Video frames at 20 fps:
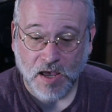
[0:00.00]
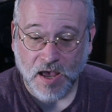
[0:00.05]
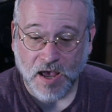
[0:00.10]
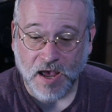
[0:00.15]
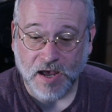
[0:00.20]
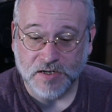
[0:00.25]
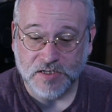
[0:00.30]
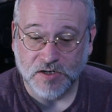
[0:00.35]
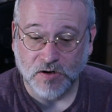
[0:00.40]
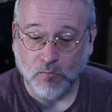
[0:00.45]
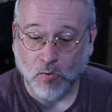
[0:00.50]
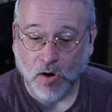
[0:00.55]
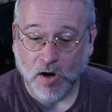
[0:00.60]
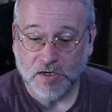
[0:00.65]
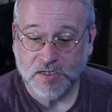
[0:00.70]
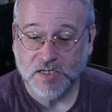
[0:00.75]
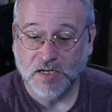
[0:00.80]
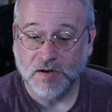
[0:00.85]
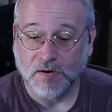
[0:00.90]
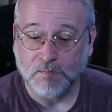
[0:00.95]
As he
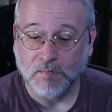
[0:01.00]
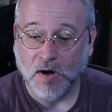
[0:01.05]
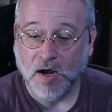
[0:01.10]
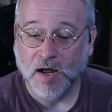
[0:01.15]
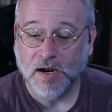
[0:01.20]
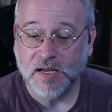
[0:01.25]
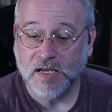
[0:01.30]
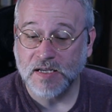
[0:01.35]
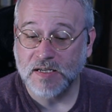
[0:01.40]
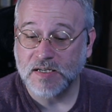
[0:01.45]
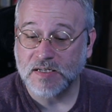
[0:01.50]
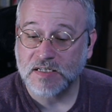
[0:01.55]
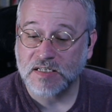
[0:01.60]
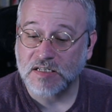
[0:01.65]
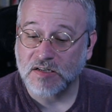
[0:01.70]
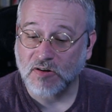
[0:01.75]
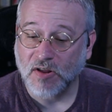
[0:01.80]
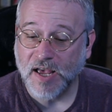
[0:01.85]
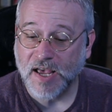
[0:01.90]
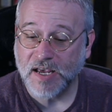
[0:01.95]
walks in, a body is
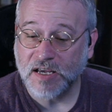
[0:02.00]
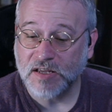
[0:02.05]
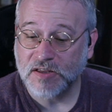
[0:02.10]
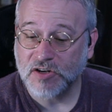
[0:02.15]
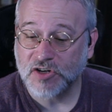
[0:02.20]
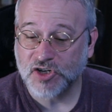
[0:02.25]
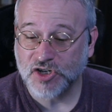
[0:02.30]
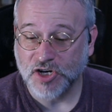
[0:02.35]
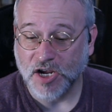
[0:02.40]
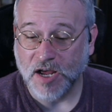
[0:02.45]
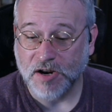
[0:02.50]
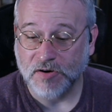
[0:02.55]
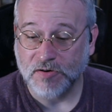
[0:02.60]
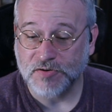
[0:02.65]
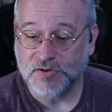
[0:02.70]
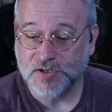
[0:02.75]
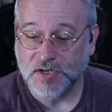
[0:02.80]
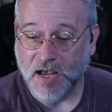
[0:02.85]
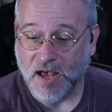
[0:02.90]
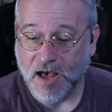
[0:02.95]
laying
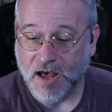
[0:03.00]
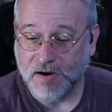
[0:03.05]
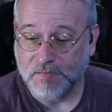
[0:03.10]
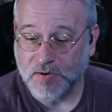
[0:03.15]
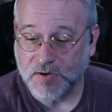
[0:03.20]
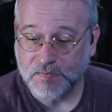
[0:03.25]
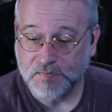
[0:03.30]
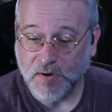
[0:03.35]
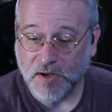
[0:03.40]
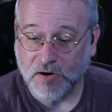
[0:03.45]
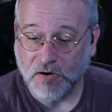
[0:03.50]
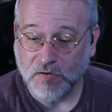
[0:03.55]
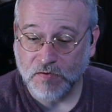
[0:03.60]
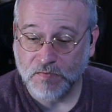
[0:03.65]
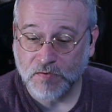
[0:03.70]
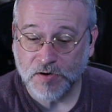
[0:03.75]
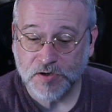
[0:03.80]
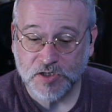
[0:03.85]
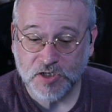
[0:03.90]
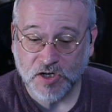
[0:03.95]
shadows. Adamat bent
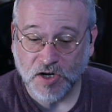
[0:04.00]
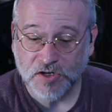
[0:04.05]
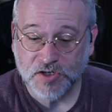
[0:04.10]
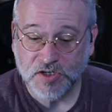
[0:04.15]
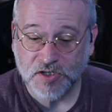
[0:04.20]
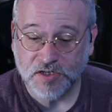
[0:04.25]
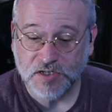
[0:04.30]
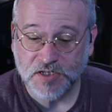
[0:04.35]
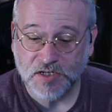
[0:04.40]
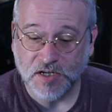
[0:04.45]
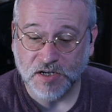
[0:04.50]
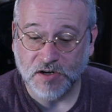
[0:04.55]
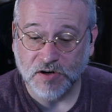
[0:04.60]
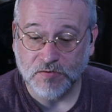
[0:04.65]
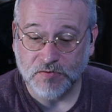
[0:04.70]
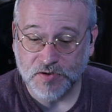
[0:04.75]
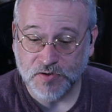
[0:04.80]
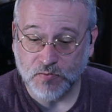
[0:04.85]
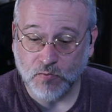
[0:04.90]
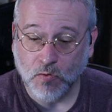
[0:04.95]
over it, touched the skin. It
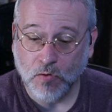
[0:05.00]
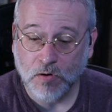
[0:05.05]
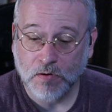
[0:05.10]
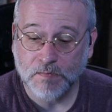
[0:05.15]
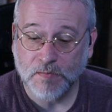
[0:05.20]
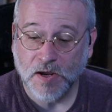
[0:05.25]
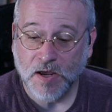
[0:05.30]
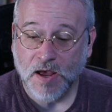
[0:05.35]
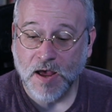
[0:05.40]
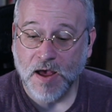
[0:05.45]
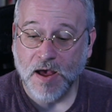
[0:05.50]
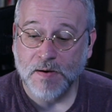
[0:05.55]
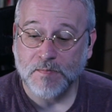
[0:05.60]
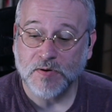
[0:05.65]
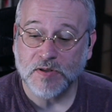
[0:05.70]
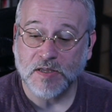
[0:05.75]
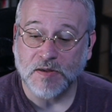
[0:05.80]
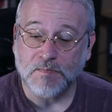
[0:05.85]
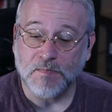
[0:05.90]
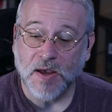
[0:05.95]
was warm,
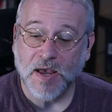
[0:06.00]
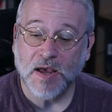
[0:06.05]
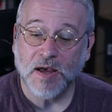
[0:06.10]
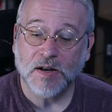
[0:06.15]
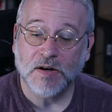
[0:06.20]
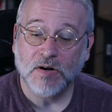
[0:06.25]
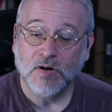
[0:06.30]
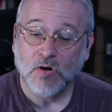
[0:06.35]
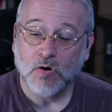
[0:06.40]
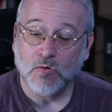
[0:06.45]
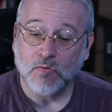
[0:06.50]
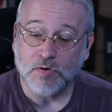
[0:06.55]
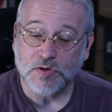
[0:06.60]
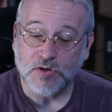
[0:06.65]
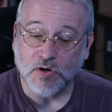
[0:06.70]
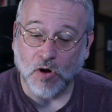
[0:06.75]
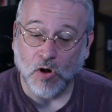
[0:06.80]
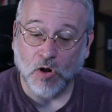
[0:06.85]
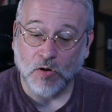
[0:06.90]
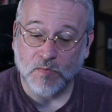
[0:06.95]
but the man was
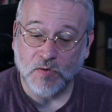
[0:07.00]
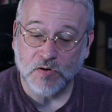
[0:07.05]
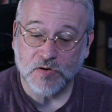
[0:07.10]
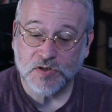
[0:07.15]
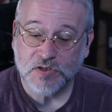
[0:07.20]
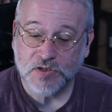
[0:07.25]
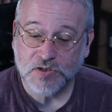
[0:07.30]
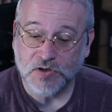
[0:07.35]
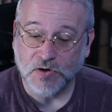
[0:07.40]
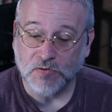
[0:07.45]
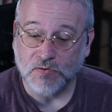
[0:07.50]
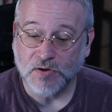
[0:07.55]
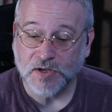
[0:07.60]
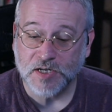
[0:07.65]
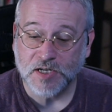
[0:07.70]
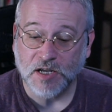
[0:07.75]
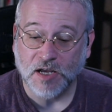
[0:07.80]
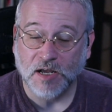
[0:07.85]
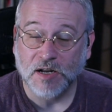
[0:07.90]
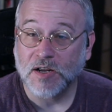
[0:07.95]
almost certainly
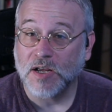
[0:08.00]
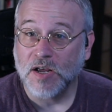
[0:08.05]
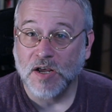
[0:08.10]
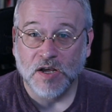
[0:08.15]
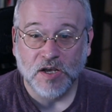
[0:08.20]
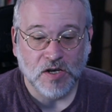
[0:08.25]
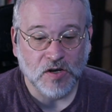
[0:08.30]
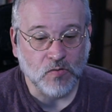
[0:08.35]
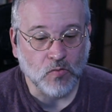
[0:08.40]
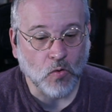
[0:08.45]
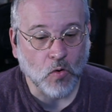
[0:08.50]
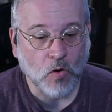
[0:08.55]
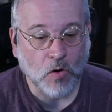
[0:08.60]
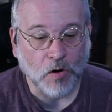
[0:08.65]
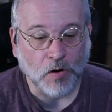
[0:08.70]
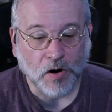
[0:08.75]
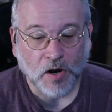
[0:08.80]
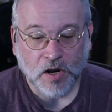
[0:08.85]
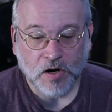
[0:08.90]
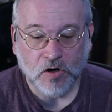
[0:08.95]
dead. He
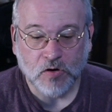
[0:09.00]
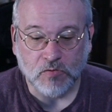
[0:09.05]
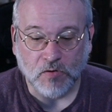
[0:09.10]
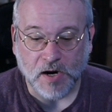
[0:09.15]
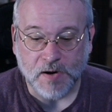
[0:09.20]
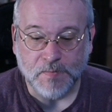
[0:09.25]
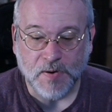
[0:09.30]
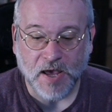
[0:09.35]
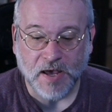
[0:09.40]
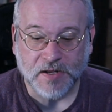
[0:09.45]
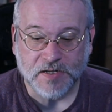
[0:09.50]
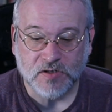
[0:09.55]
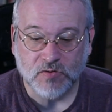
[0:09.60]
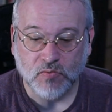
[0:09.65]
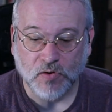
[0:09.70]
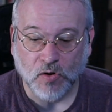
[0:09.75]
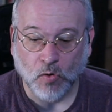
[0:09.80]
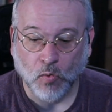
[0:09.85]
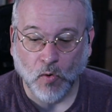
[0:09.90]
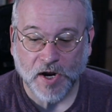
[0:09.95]
wore gray pants
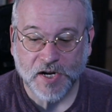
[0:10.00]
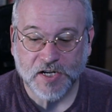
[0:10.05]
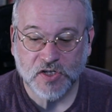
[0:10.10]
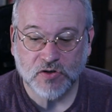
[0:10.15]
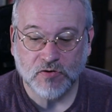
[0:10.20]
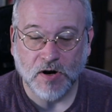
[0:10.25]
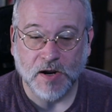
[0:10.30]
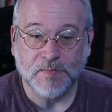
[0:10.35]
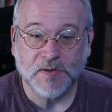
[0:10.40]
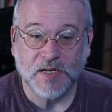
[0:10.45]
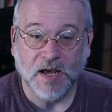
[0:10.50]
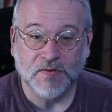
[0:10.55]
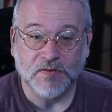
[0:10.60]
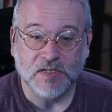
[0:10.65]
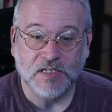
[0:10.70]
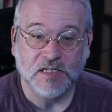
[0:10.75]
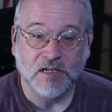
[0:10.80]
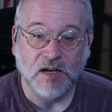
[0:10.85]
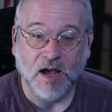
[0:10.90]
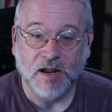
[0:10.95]
with a white stripe down the
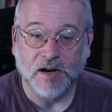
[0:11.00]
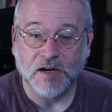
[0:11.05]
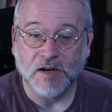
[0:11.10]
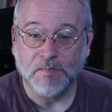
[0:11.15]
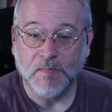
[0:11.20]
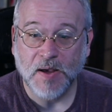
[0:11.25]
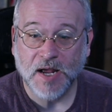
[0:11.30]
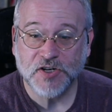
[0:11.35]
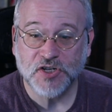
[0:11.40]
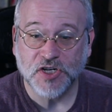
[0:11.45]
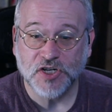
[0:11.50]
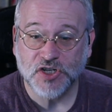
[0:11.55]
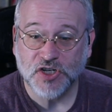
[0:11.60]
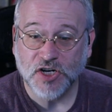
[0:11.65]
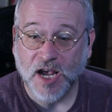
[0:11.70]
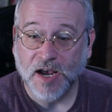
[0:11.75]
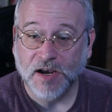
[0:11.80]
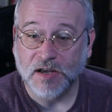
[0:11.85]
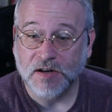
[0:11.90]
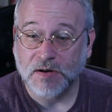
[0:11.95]
side and a matching
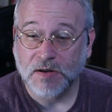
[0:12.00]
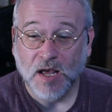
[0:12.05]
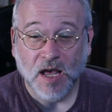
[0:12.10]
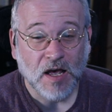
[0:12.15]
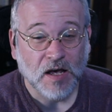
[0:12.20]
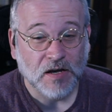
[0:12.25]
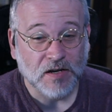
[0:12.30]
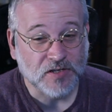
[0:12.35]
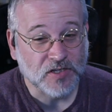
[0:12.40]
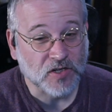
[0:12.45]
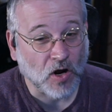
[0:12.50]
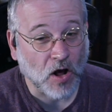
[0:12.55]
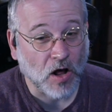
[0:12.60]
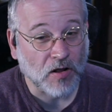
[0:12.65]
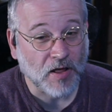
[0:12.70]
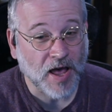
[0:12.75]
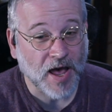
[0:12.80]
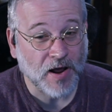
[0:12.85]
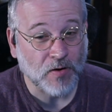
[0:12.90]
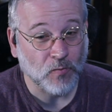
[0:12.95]
jacket. A tall
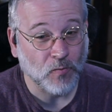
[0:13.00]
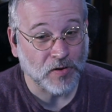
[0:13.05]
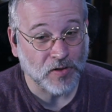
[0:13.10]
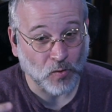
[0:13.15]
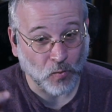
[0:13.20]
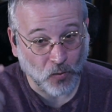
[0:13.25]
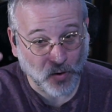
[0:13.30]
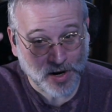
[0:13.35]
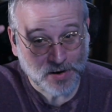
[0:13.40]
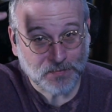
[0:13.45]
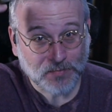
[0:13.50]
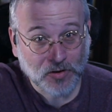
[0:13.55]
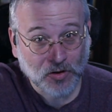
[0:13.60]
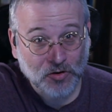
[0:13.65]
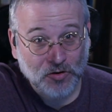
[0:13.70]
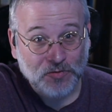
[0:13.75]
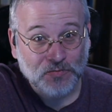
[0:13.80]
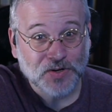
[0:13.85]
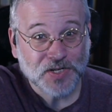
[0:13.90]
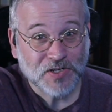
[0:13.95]
hat with a white
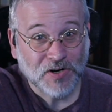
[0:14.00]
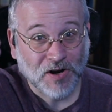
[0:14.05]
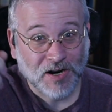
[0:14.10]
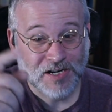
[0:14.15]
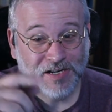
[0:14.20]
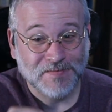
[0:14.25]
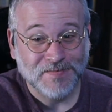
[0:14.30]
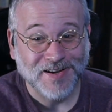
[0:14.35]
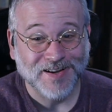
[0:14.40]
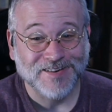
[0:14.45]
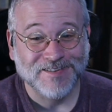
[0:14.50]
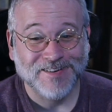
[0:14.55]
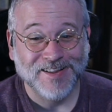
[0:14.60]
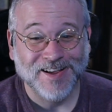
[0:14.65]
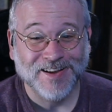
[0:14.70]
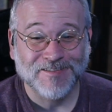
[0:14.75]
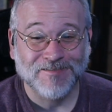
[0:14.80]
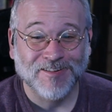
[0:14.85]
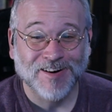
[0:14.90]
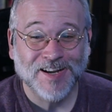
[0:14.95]
plume, we talked about
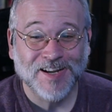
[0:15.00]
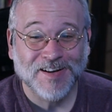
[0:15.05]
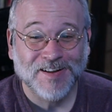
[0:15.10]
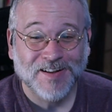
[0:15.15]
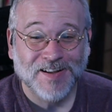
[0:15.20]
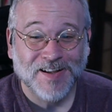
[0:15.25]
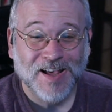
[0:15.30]
that, right?